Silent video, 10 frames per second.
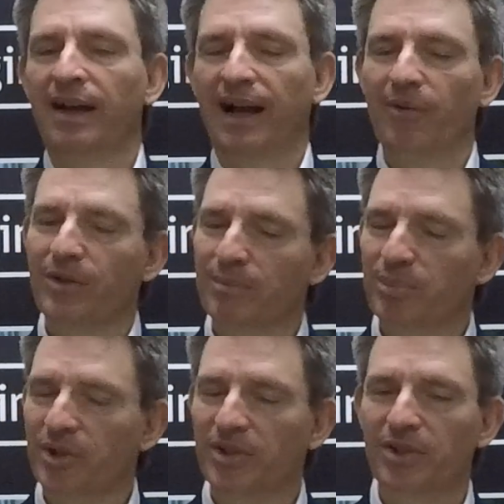I wouldn't
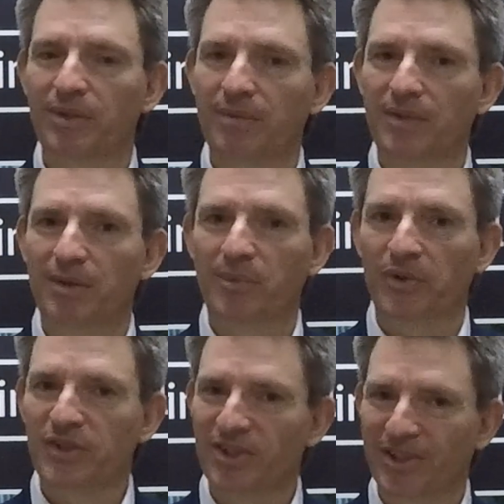put your
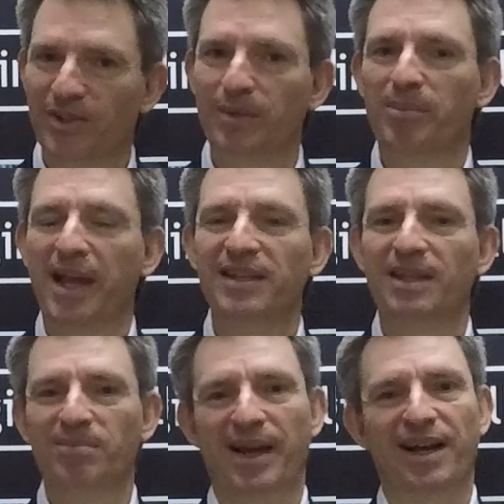most secure
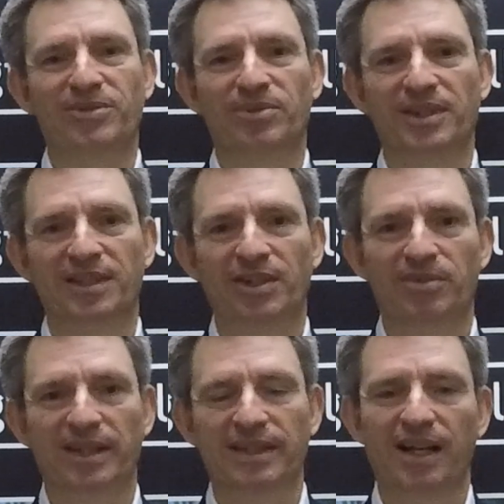banking password in here
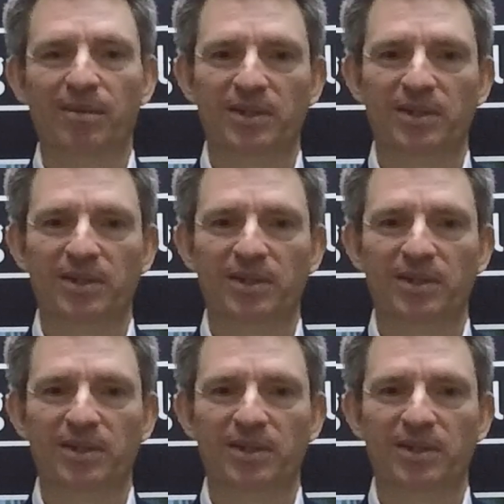right now,